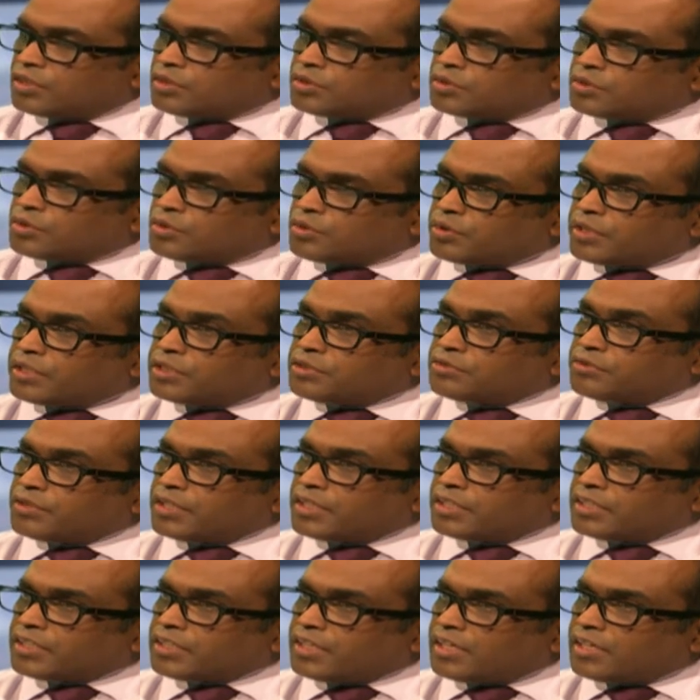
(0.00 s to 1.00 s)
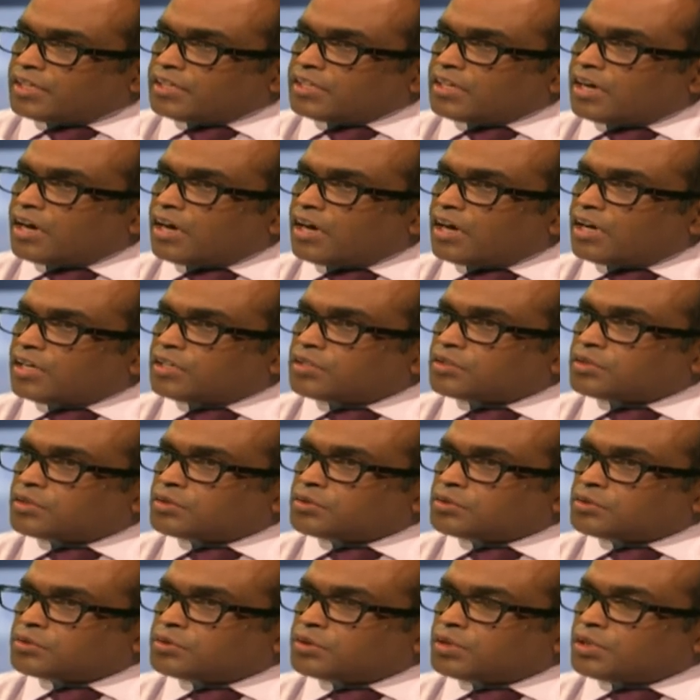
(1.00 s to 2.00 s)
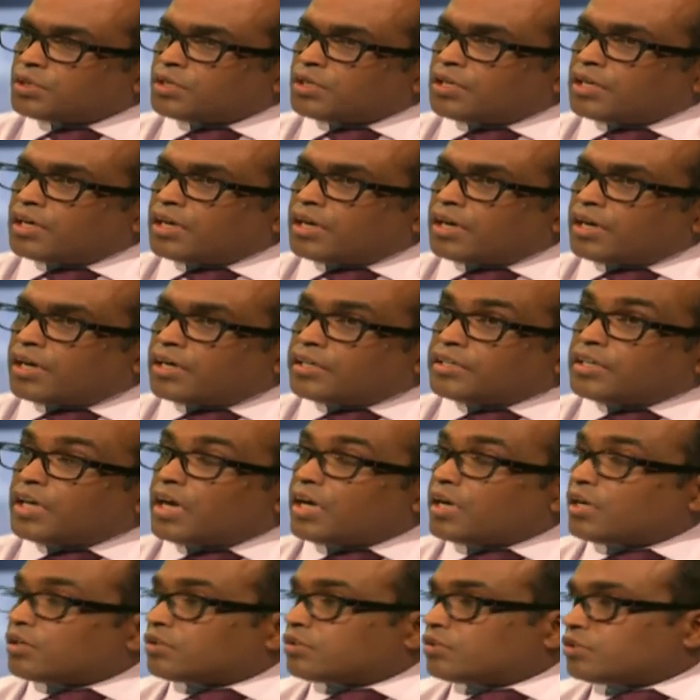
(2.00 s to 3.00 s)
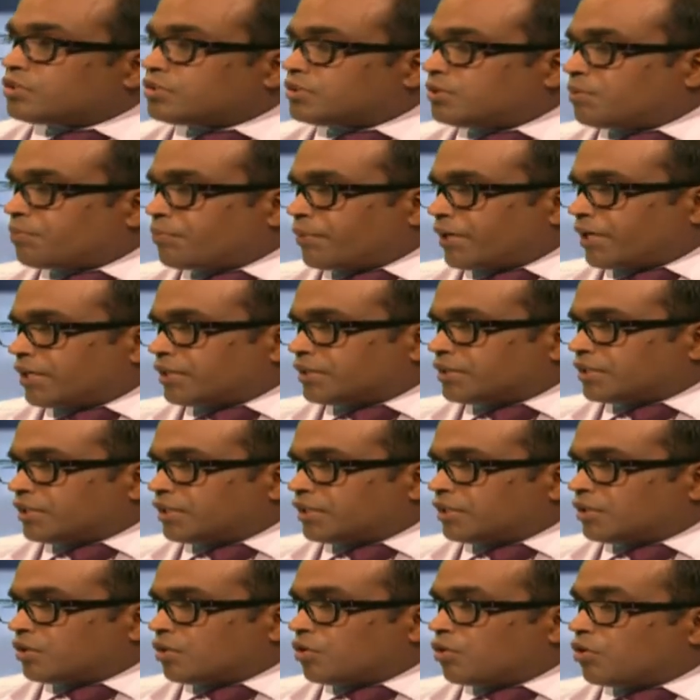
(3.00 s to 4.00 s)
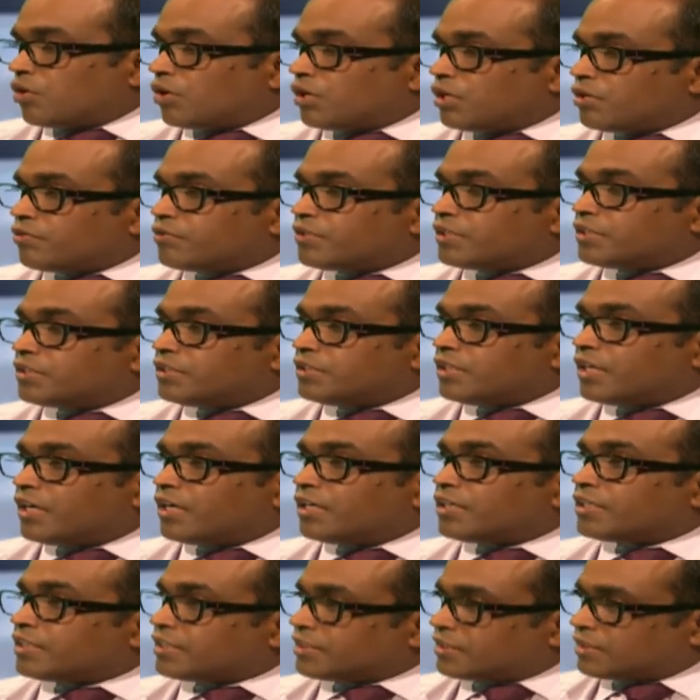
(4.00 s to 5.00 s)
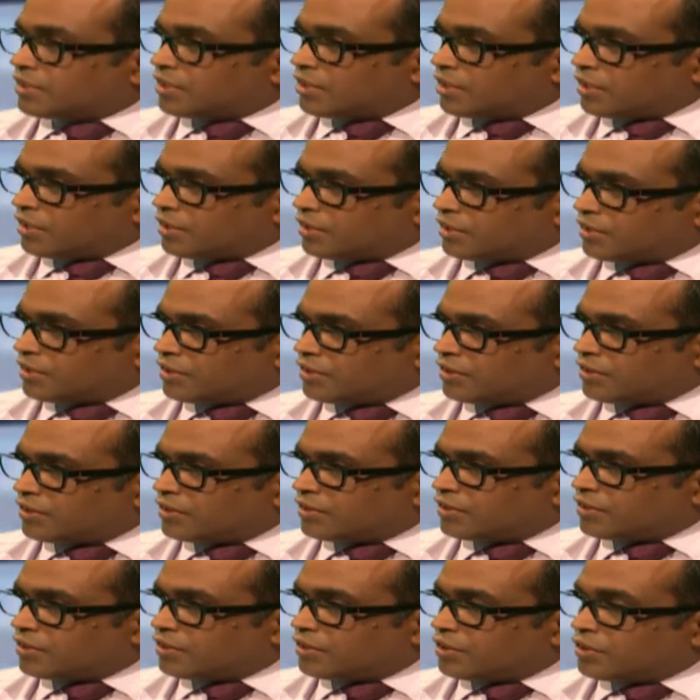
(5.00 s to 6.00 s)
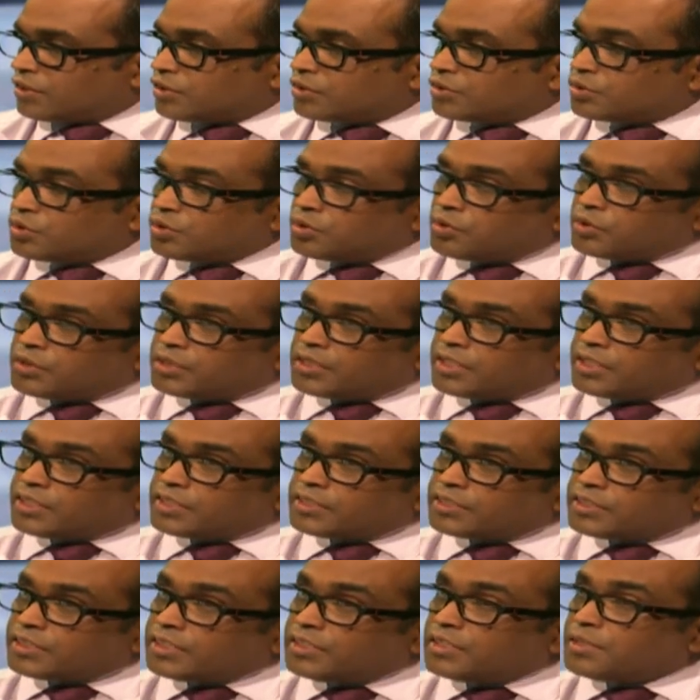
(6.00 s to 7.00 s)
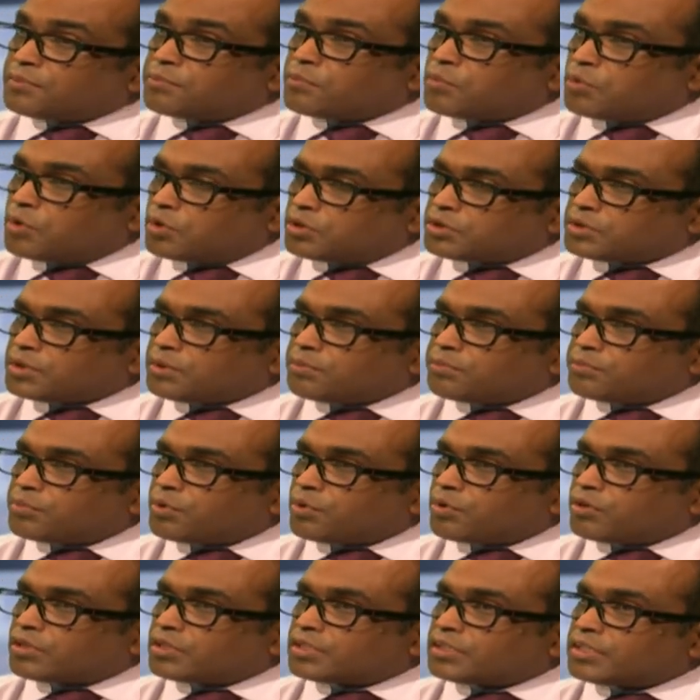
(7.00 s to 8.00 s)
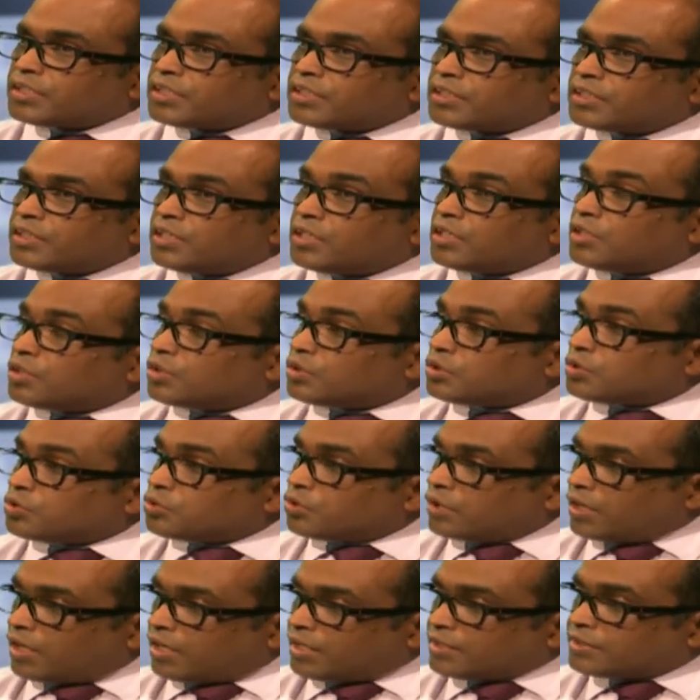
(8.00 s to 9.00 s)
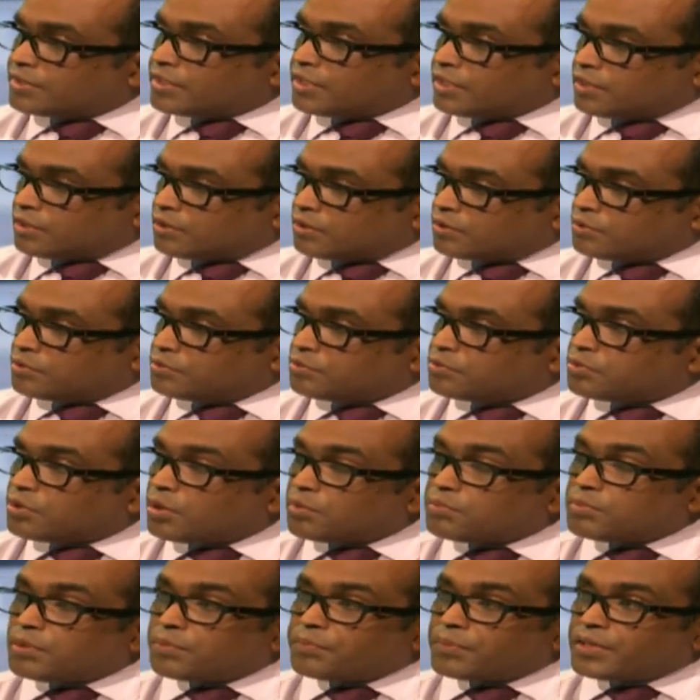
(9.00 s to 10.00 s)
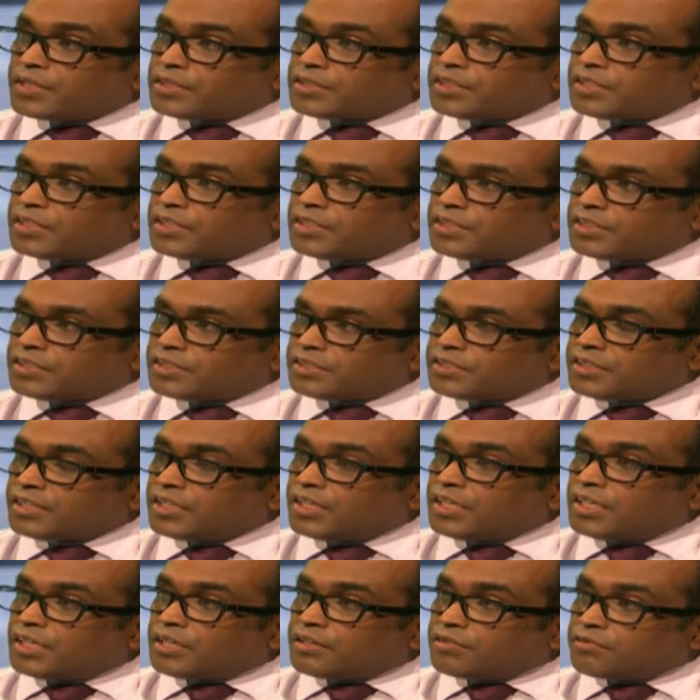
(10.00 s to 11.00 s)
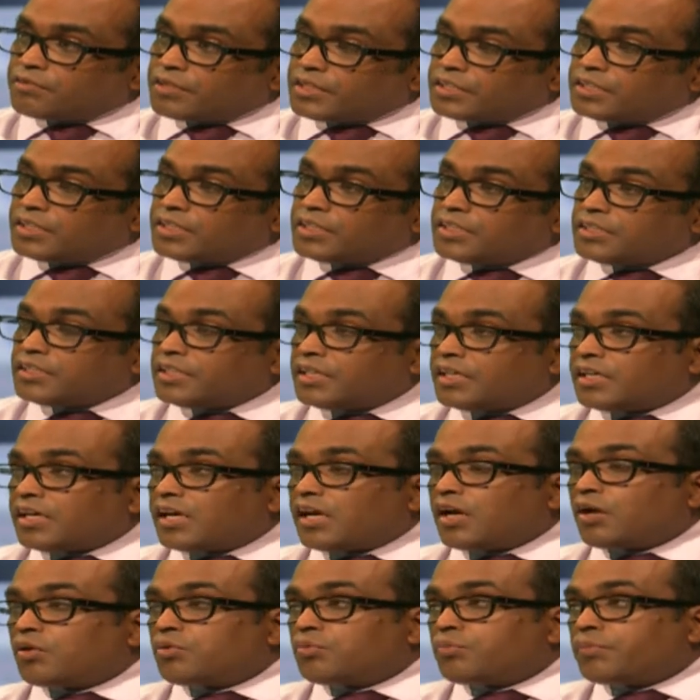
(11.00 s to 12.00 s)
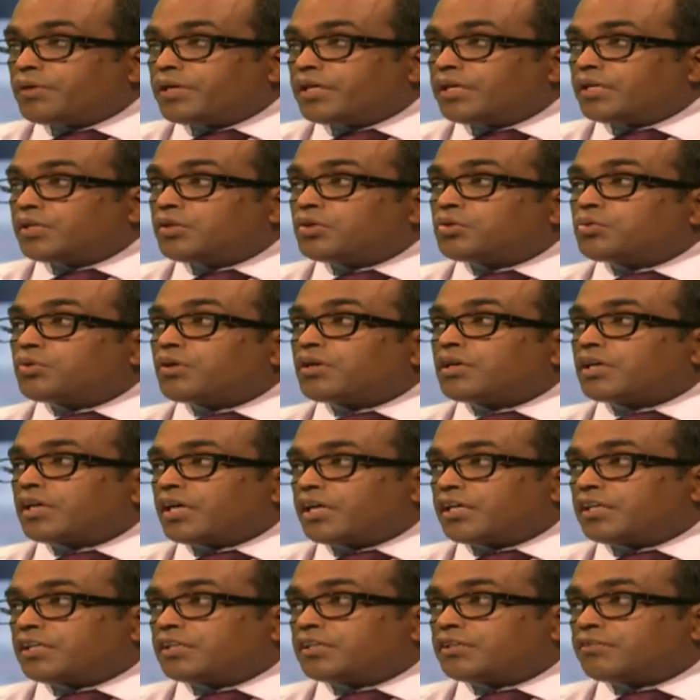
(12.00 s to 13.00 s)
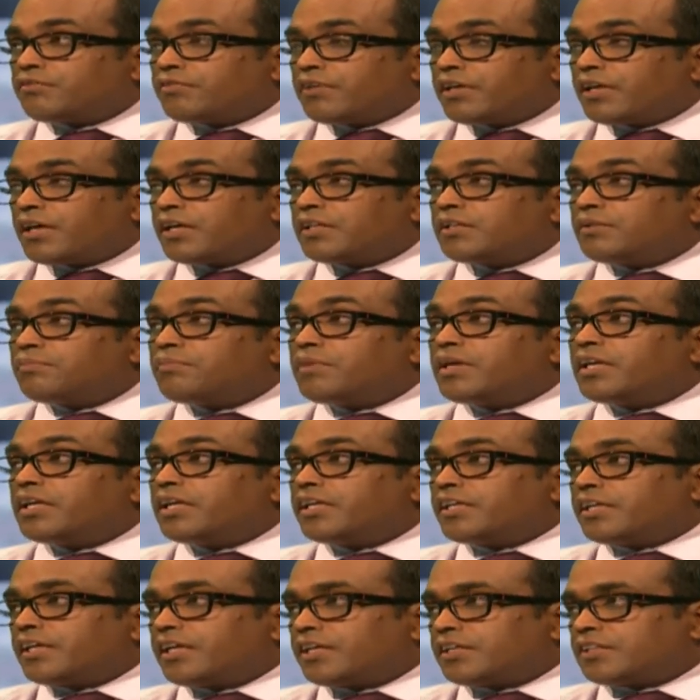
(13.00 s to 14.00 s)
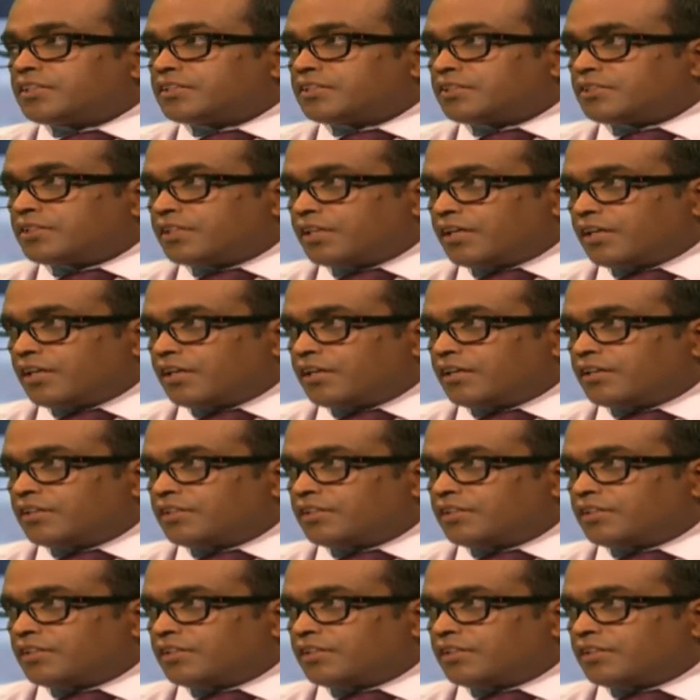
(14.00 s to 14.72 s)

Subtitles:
So, it's really hard to diagnose the patient only with their history. So, in the history, the most important thing to elicit from the patient is whether they have been to a country where the malaria is there,